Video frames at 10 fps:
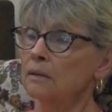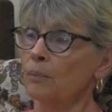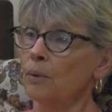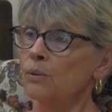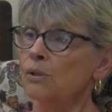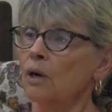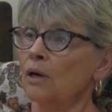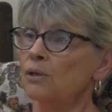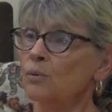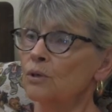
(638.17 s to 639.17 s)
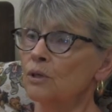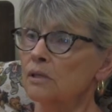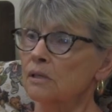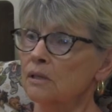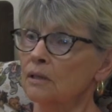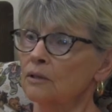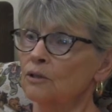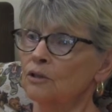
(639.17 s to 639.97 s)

the postcards were just little,